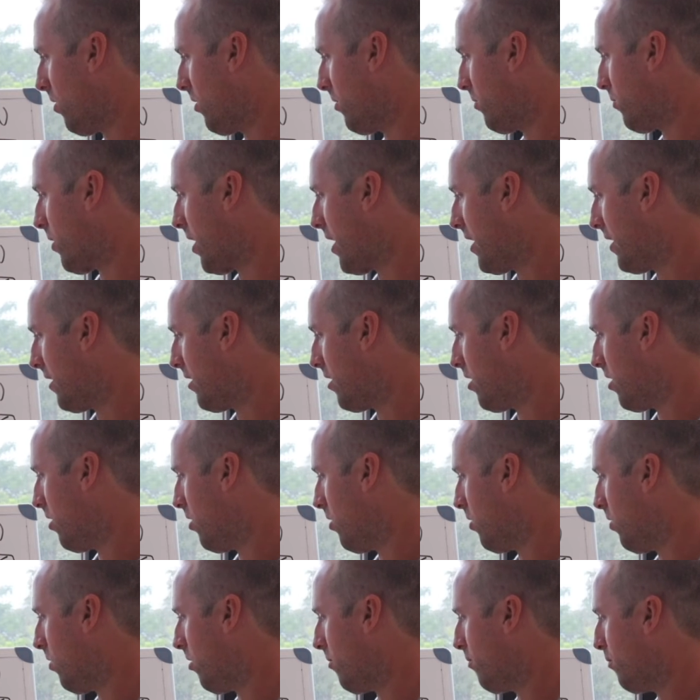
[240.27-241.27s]
on
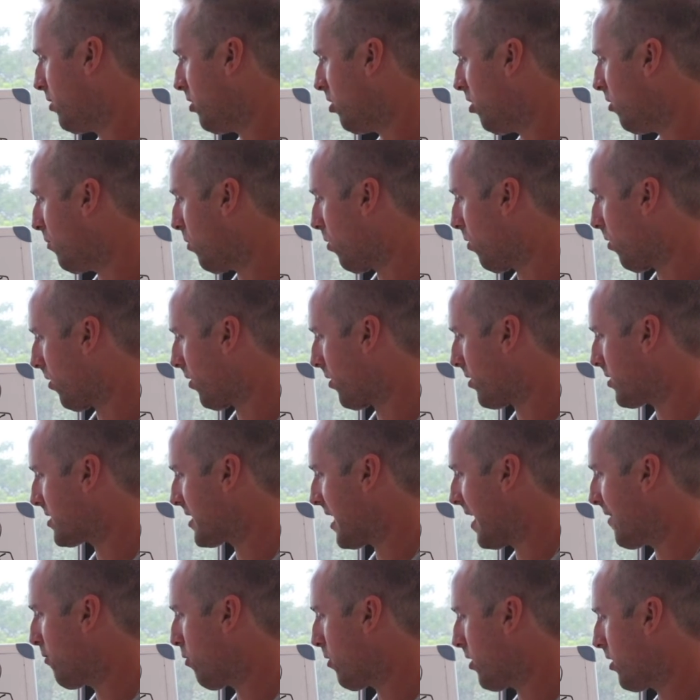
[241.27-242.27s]
radio, on
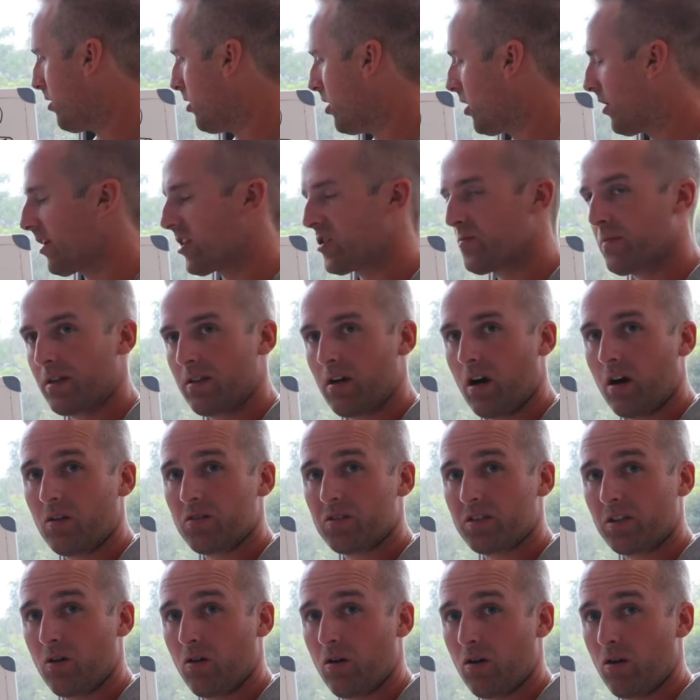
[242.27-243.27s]
billboards, everywhere you look it's
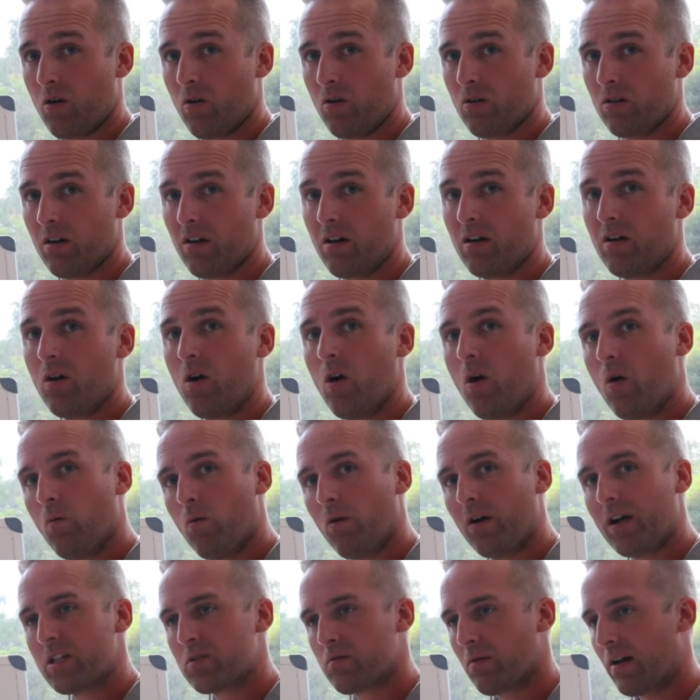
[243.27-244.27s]
McDonald's and Coca-Cola,
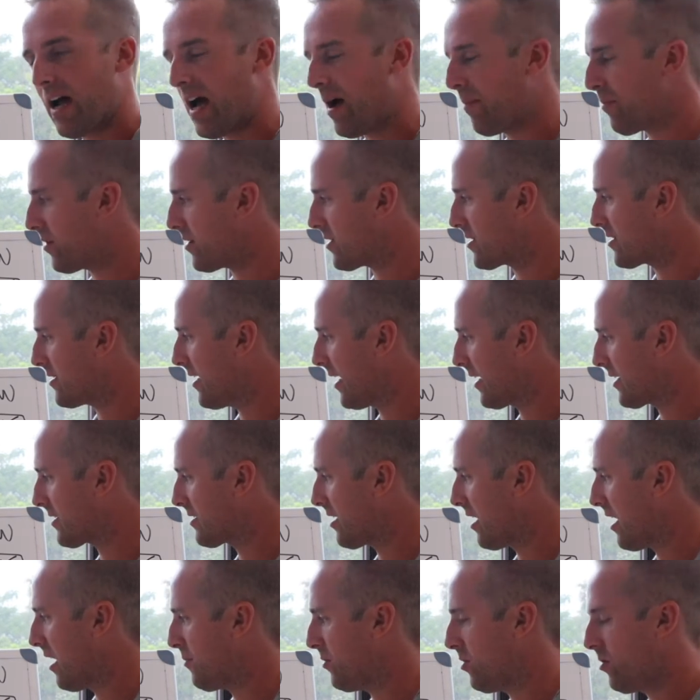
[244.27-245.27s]
well guess what happens? Next
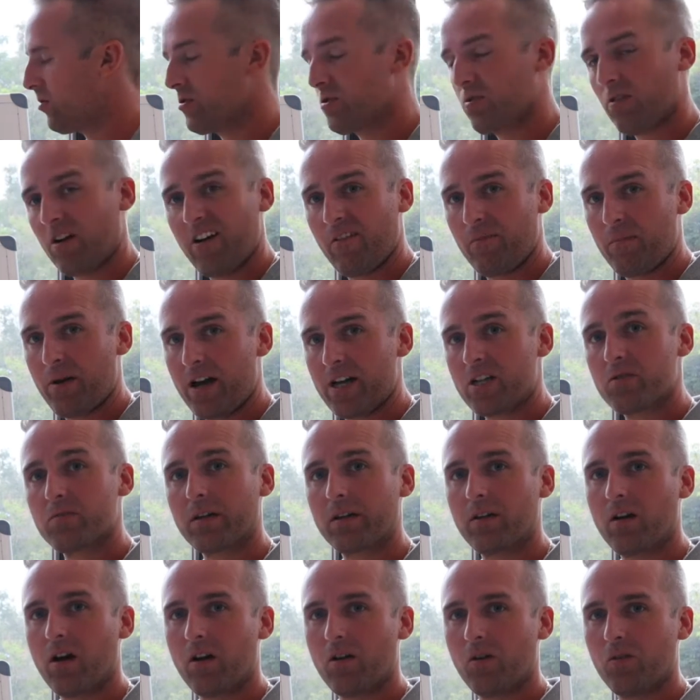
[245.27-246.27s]
time you drive past
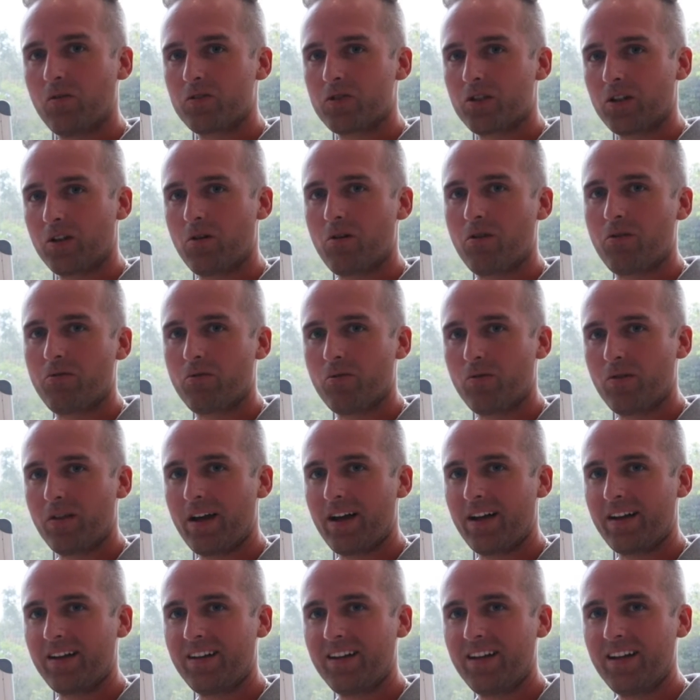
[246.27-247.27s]
McDonald's or go through
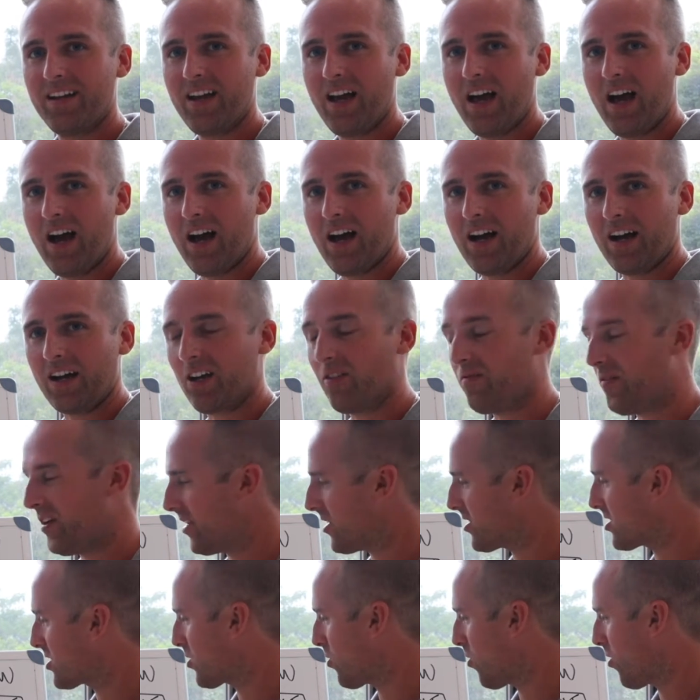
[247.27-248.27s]
that uh,
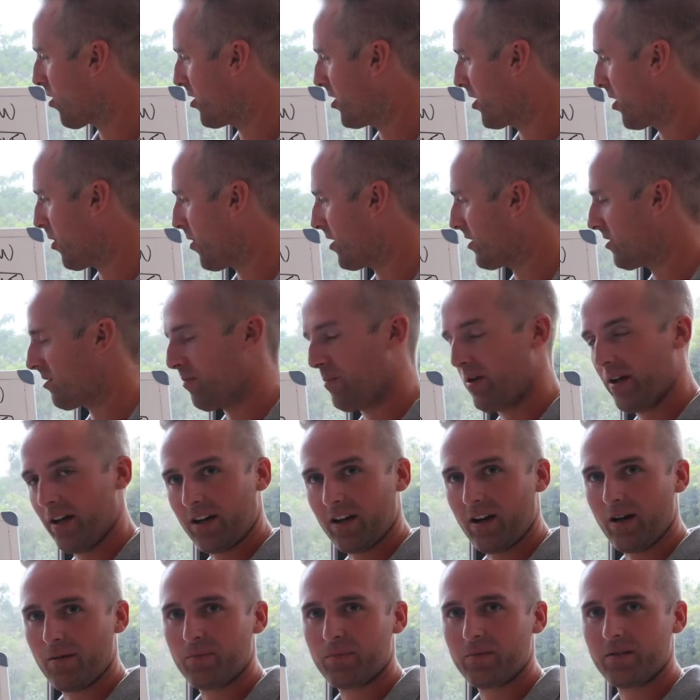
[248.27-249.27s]
convenience store, you're going to
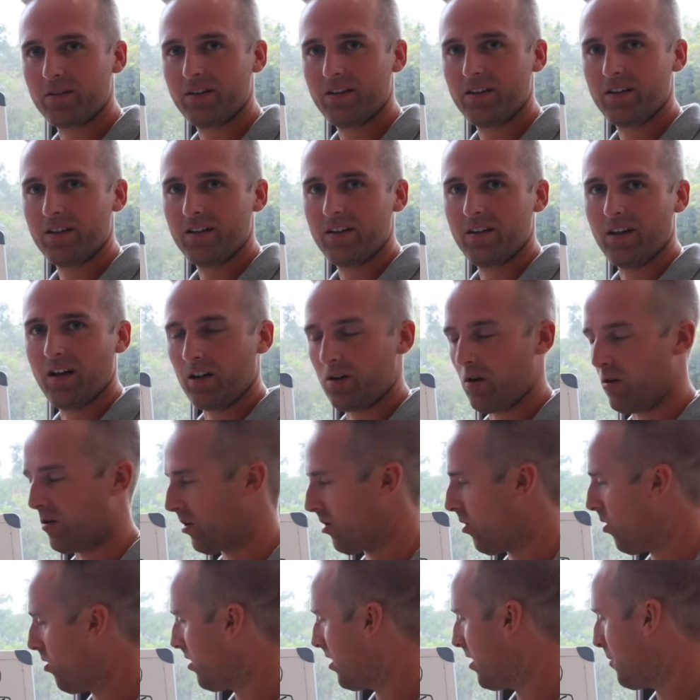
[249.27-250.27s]
pick up a
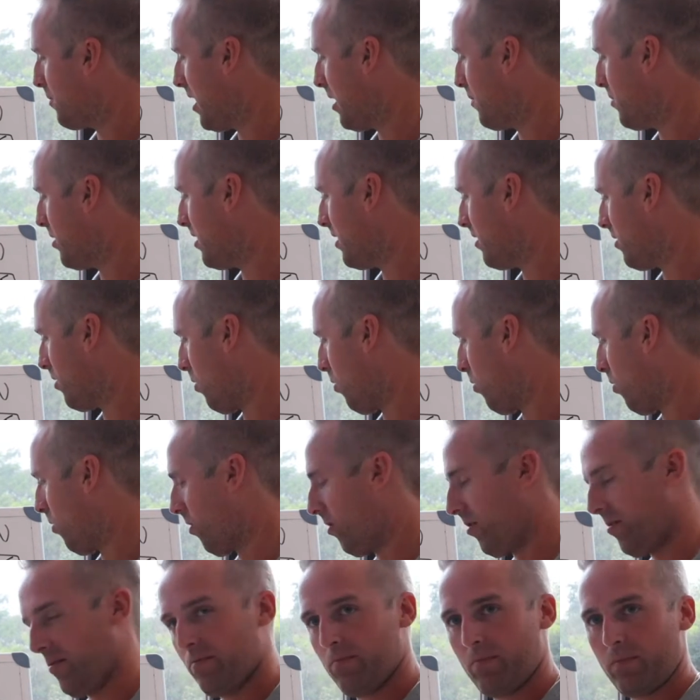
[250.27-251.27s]
Coca-Cola maybe,
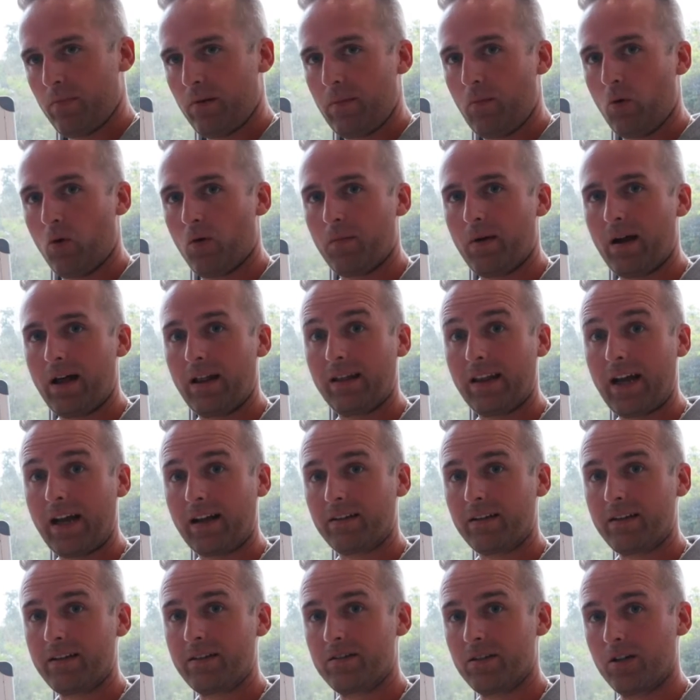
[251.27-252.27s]
or be more
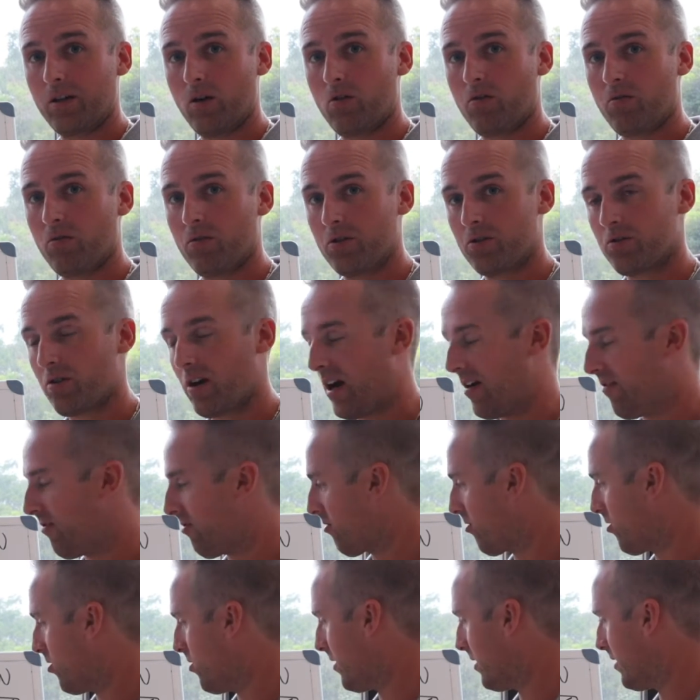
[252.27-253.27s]
likely to go through the
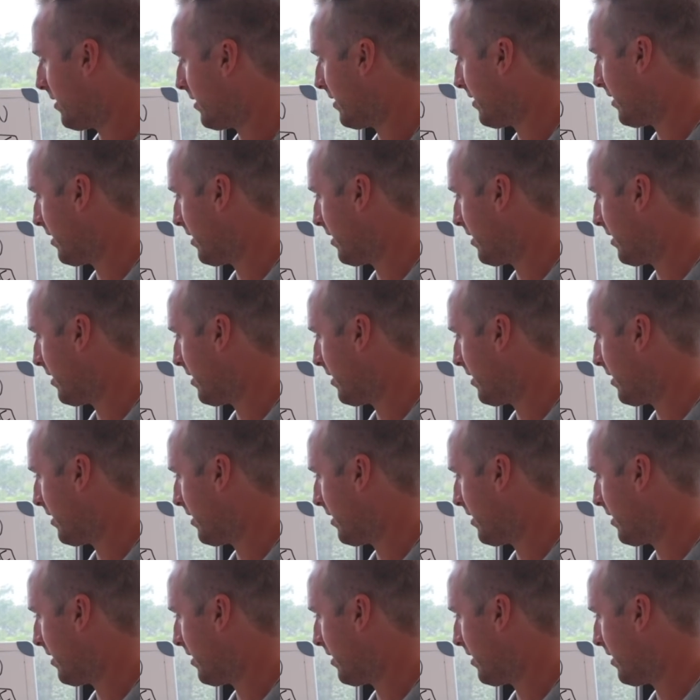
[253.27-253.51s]
drive-through and